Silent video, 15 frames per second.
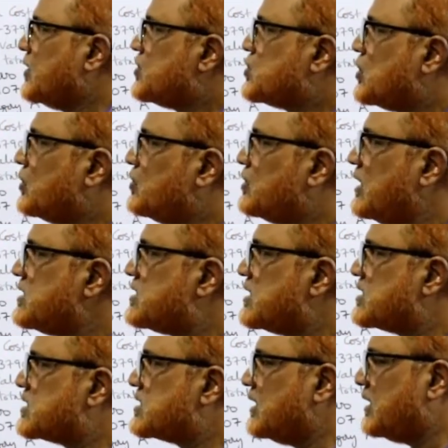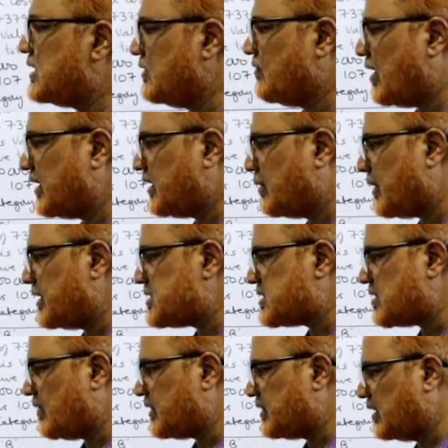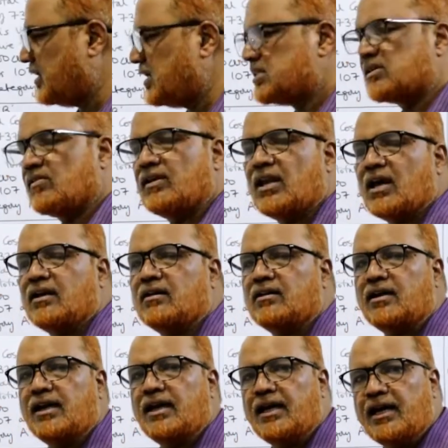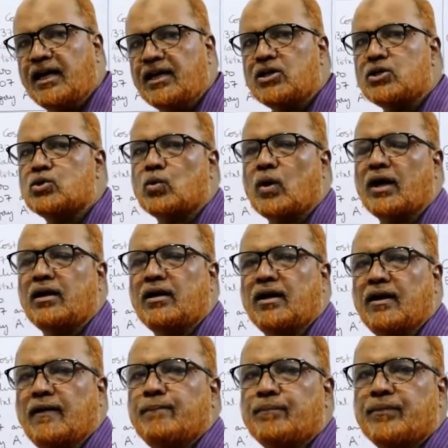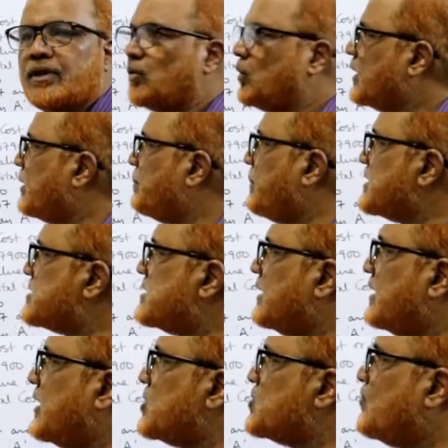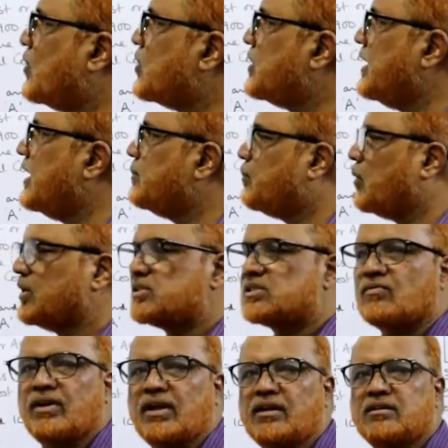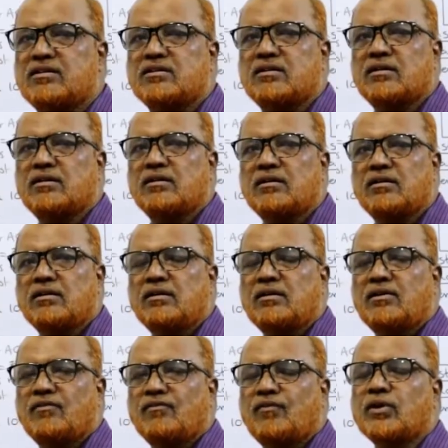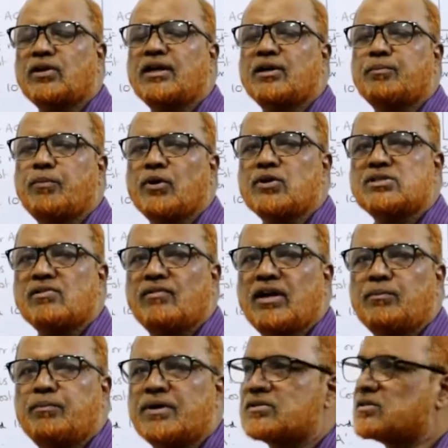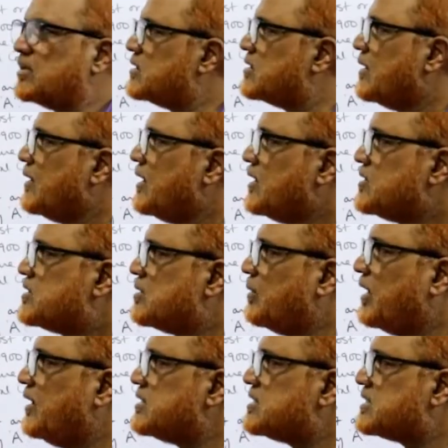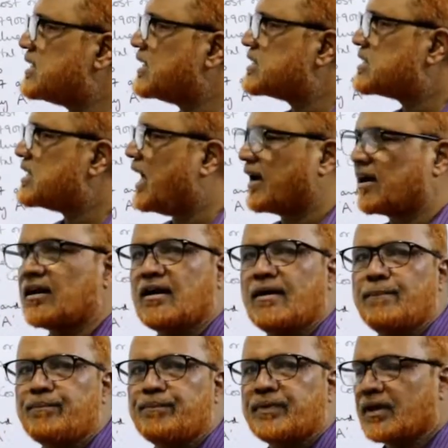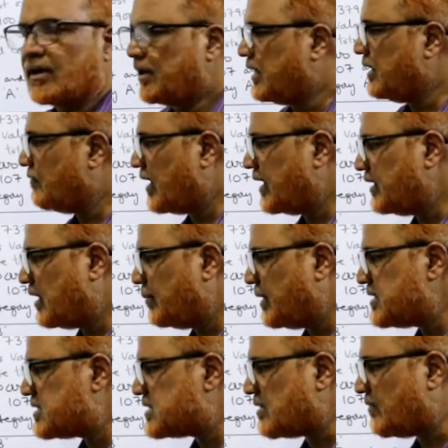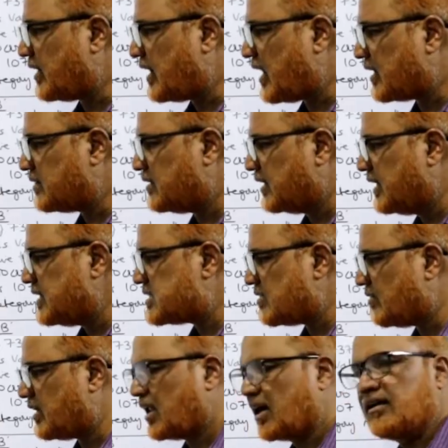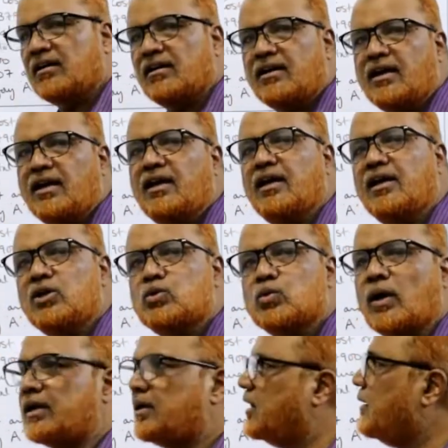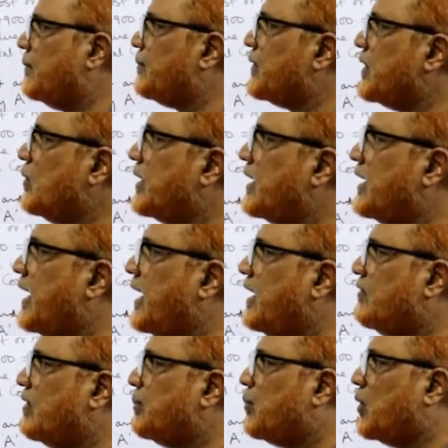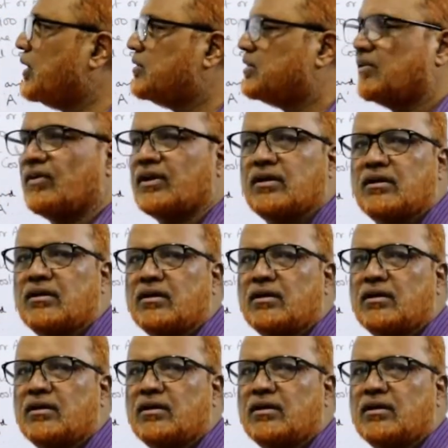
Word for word: So 360 divided by 737,900 into 100, you will get percentage 48.78. 48.78%. Similarly, 6 lakh divided by 7 lakh 37 900 into 100, you'll get 81.31.